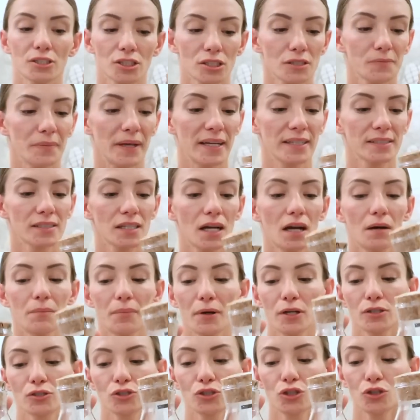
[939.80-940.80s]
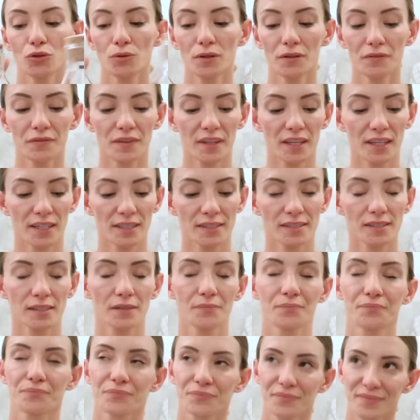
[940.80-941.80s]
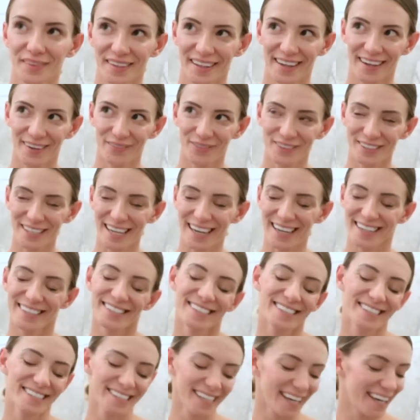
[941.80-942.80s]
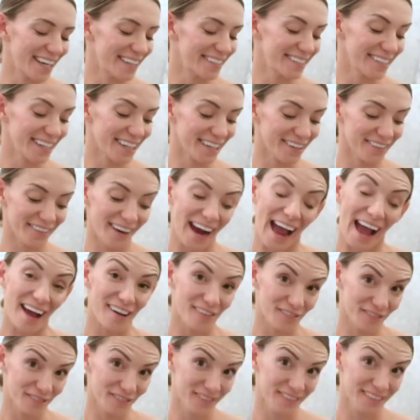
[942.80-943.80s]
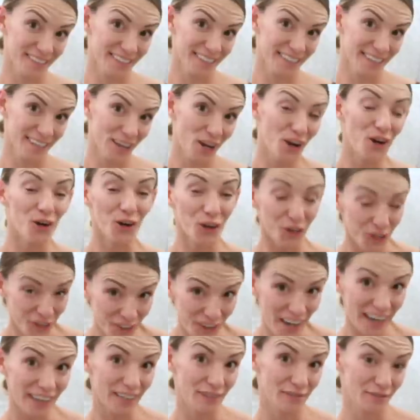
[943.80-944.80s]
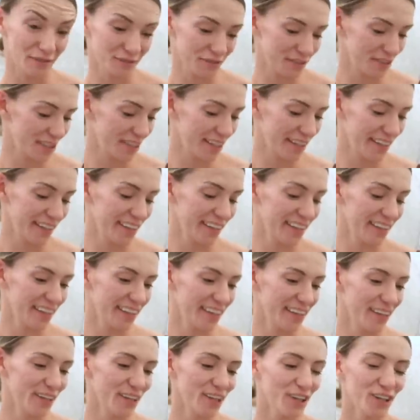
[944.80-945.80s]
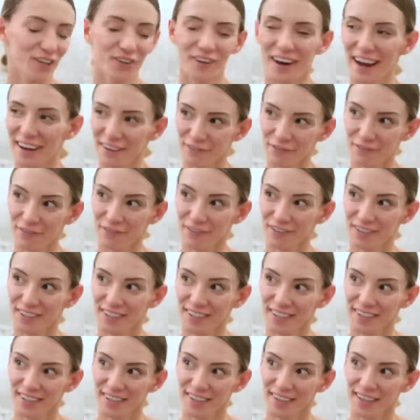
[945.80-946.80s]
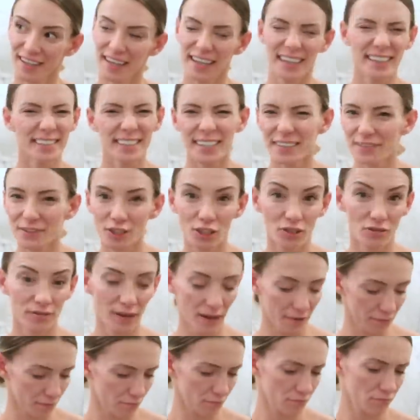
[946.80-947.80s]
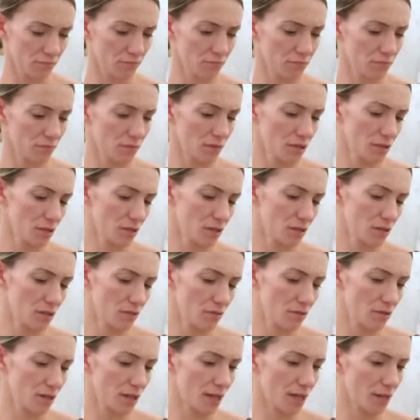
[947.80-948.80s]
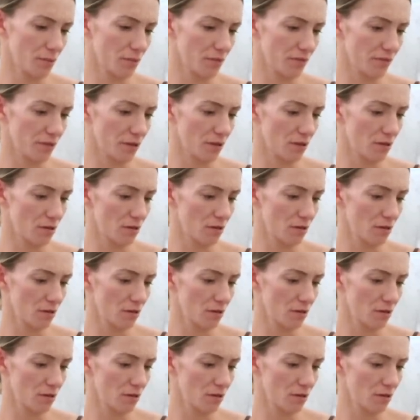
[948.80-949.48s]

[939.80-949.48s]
I just picked up two of these. Now, what? How do you say? Is it craft or crafe? Craft. Is it even crap? What's the name of it?